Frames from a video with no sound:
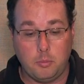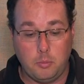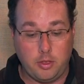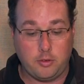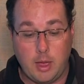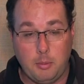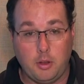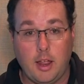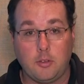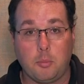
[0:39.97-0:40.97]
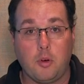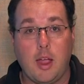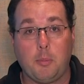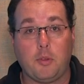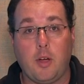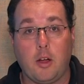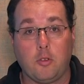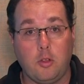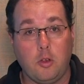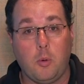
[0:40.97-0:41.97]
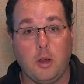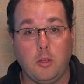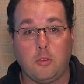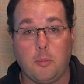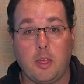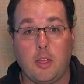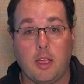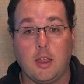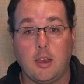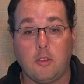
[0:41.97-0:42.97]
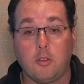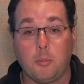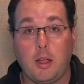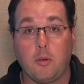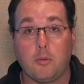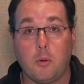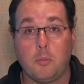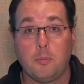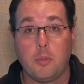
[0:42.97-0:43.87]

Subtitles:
with this cable, it has a preamplifier, so you don't want to use something like a condenser microphone.